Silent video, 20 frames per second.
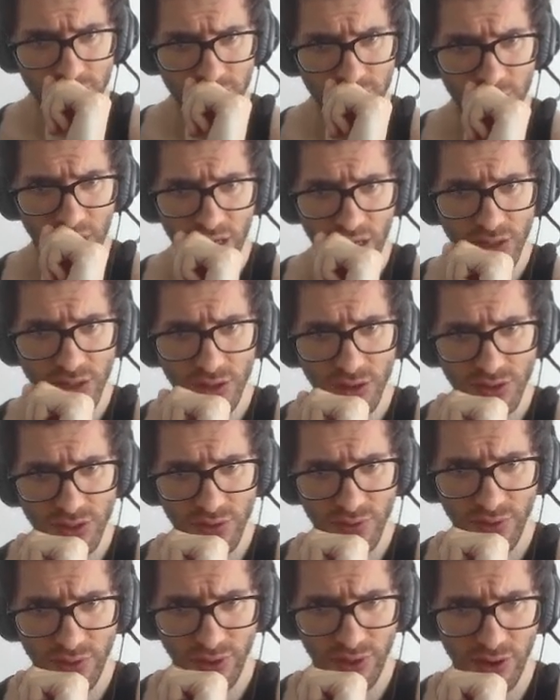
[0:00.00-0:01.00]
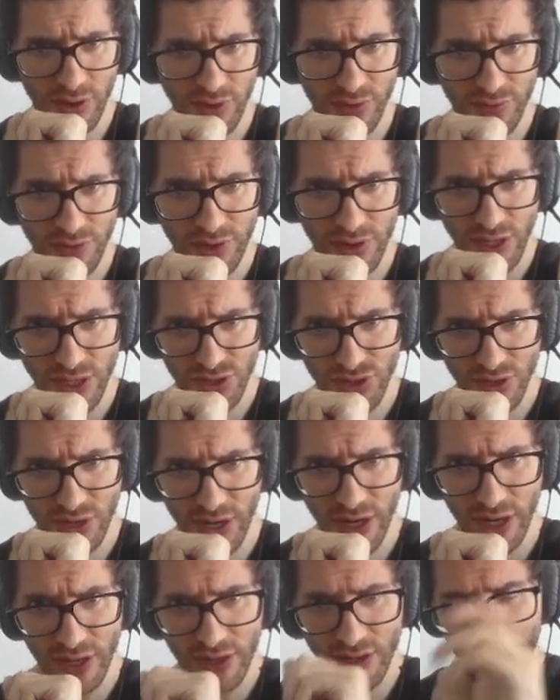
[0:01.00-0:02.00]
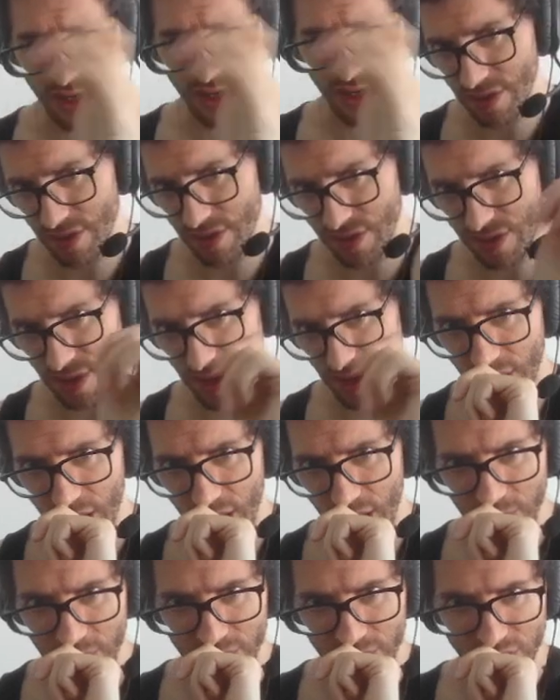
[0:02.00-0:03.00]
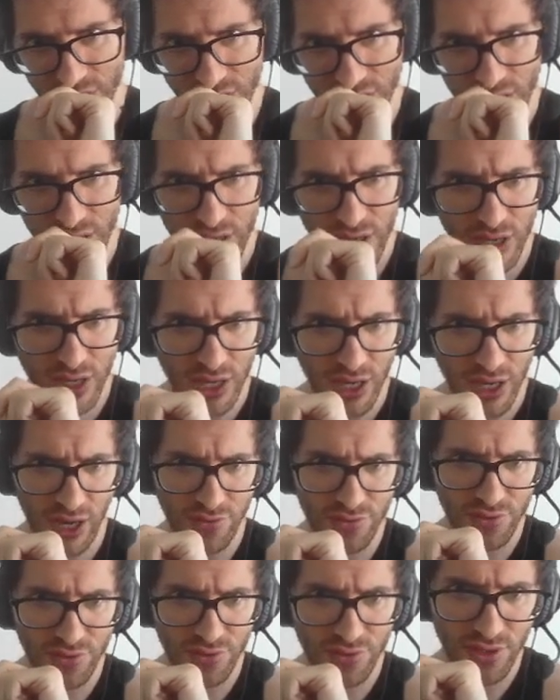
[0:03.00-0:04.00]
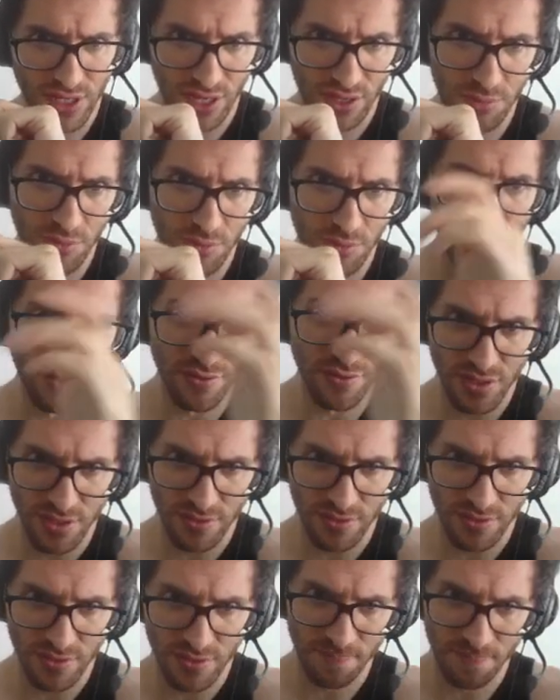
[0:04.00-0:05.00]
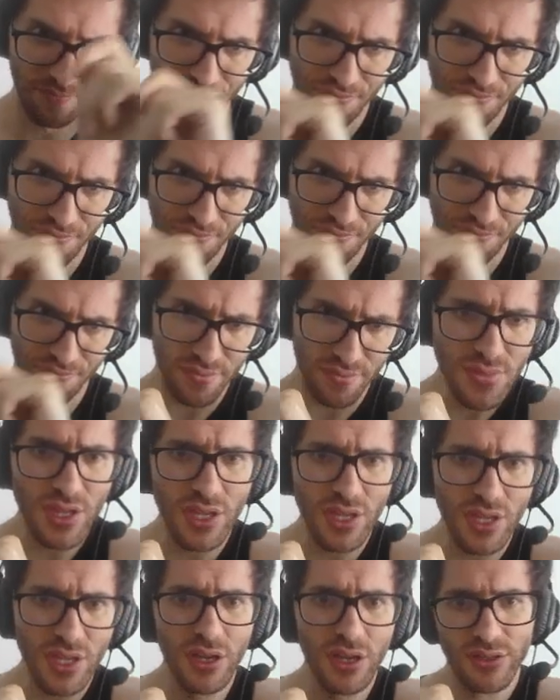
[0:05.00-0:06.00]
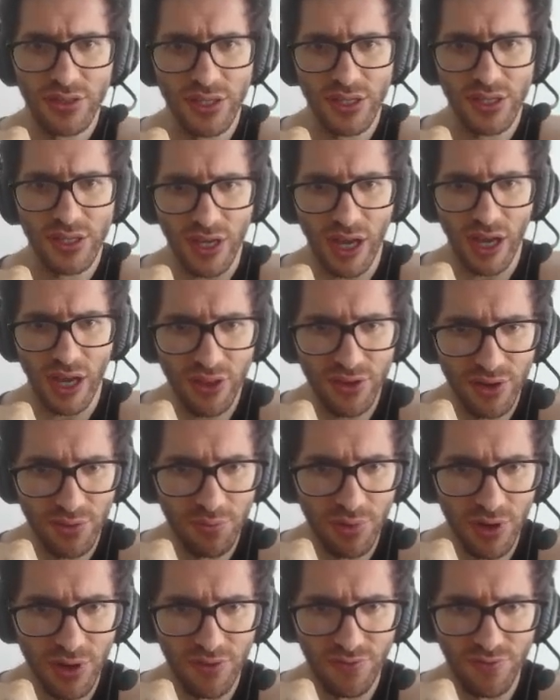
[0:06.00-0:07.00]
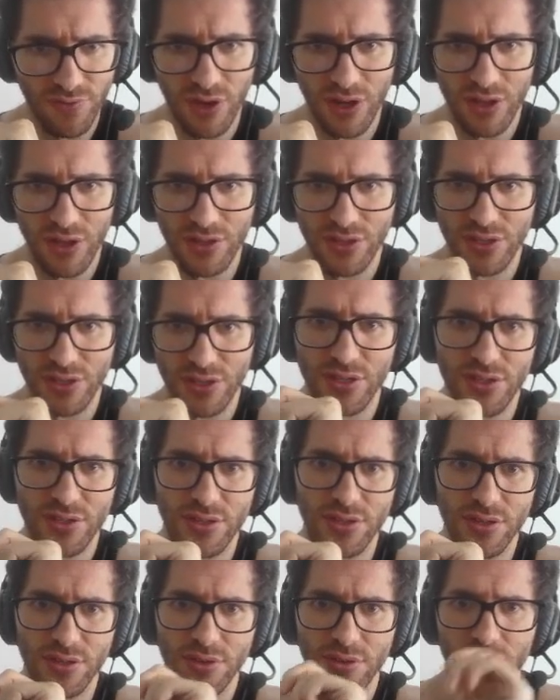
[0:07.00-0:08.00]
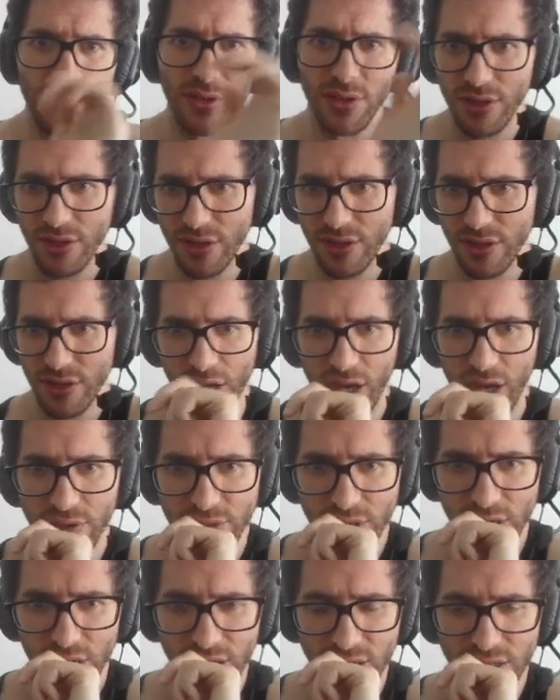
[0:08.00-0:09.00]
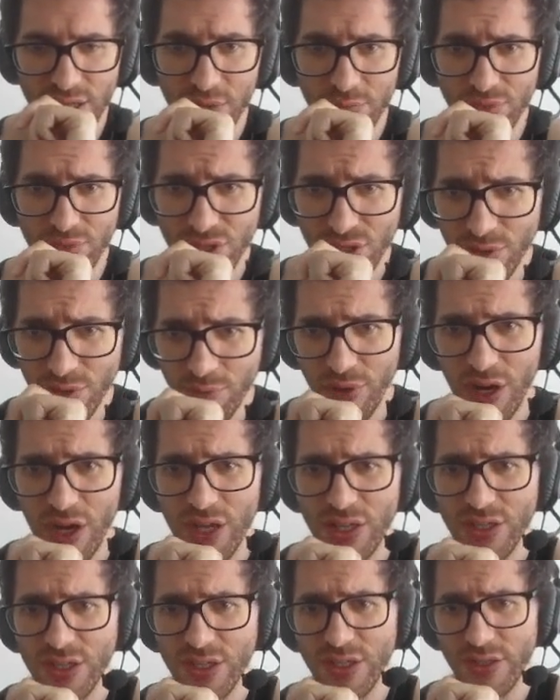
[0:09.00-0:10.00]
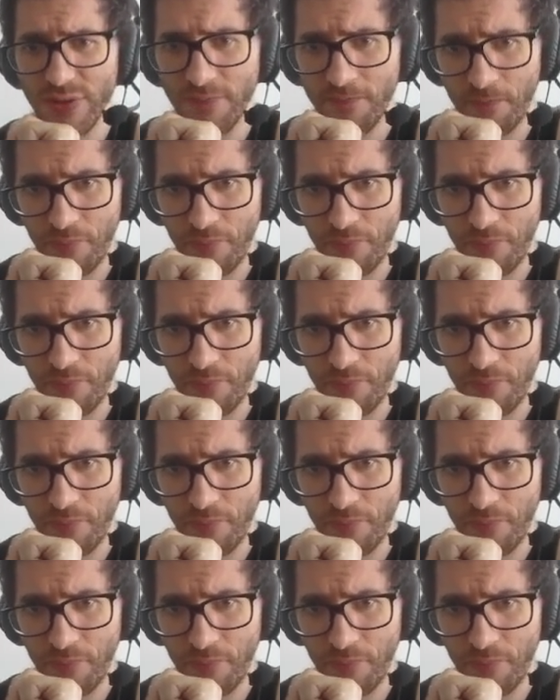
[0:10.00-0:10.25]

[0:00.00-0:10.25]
Knight goes over there offering a trade. Another trade happens. After this knight moves, this other pawn falls. So now Ding is up 2 pawns